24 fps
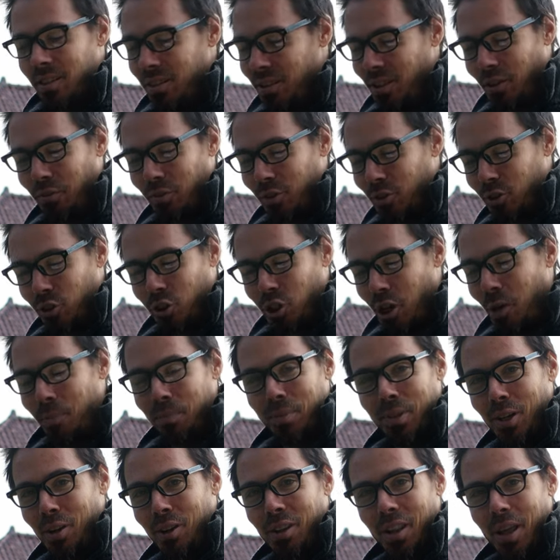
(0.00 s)
several
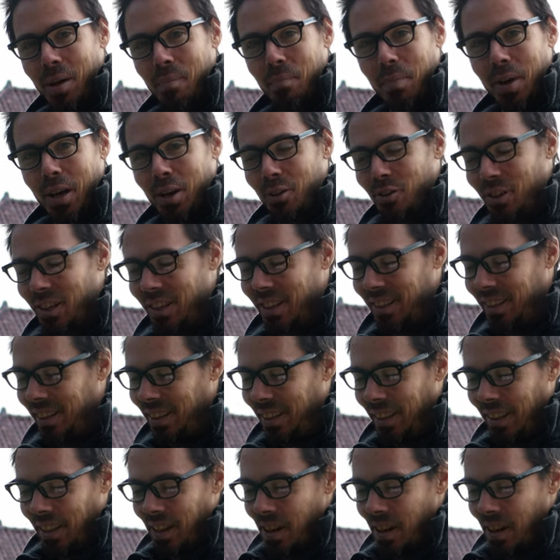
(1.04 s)
chips out of that battery, and